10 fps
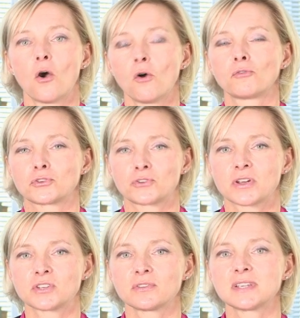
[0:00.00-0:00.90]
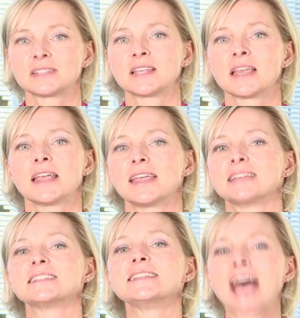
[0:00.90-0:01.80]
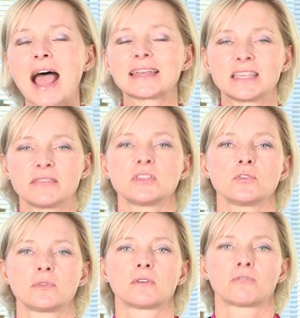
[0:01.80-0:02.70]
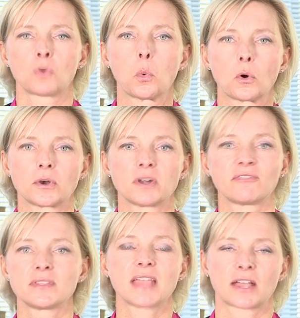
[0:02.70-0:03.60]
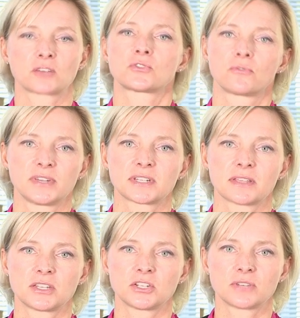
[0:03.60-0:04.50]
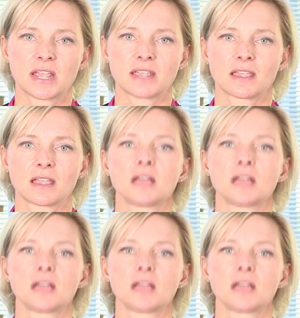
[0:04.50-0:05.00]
over treasuries is not giving you the reward for the extra risk that you're taking.